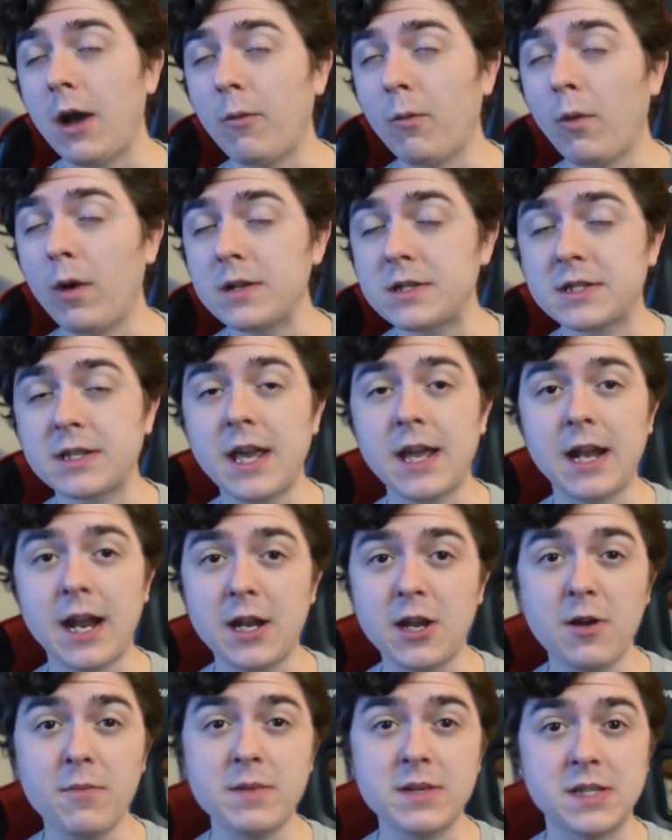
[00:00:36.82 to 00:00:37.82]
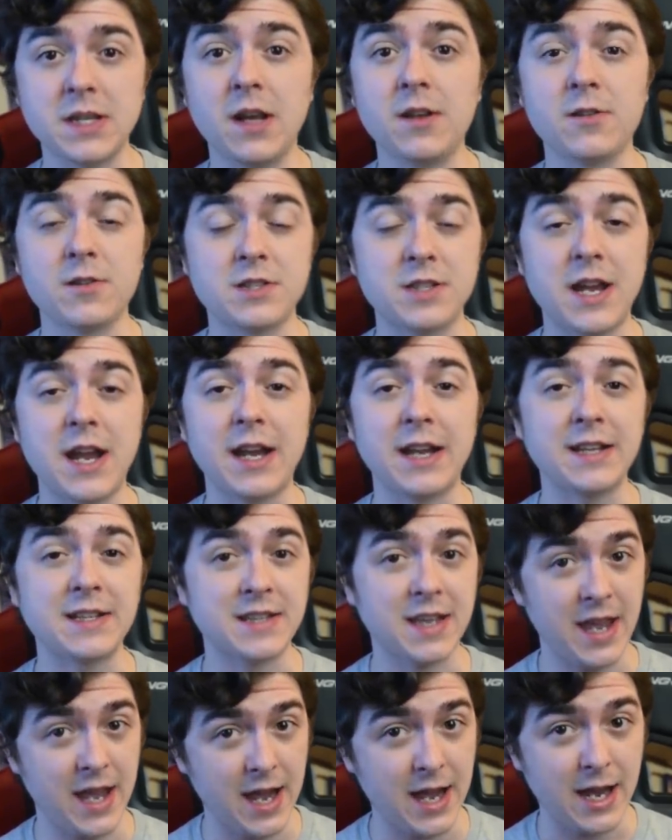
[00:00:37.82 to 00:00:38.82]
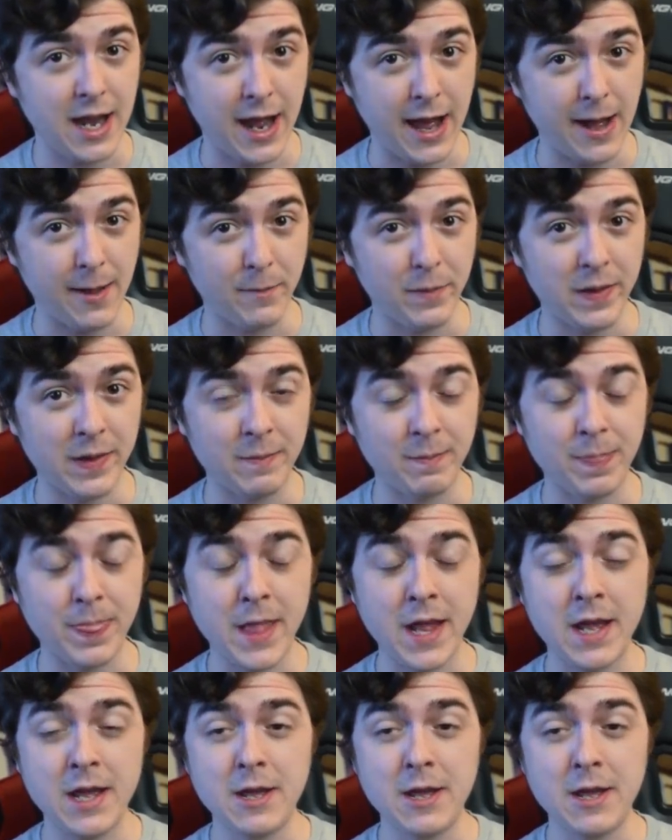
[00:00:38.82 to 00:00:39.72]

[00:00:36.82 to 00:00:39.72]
once again, I know misunderstandings can happen,